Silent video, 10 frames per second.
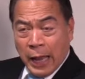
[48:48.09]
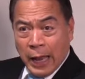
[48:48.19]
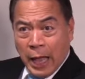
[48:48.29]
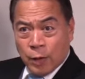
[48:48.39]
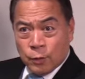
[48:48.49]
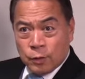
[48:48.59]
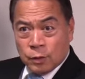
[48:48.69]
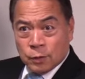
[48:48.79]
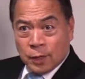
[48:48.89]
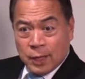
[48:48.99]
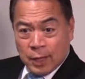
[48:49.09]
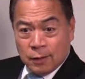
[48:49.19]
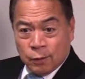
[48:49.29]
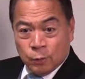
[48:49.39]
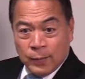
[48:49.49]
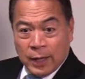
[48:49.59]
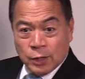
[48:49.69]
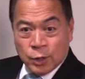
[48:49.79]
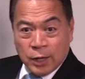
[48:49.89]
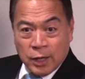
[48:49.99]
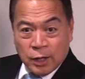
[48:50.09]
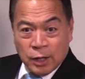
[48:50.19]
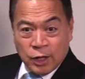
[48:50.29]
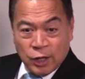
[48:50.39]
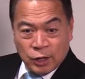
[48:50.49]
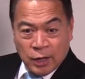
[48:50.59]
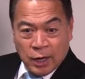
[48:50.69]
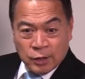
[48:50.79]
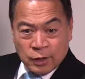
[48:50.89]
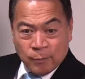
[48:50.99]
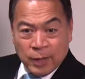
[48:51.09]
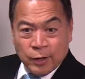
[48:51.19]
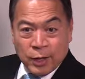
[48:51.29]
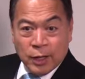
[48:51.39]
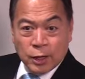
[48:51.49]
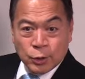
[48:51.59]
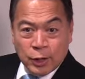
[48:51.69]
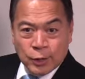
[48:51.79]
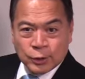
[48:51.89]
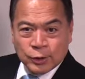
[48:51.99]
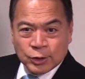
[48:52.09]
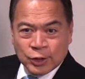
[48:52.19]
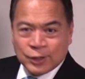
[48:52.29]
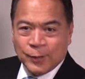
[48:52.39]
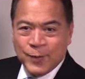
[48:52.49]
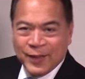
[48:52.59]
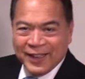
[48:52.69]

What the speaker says: allow your kid to be educated in the American educational system?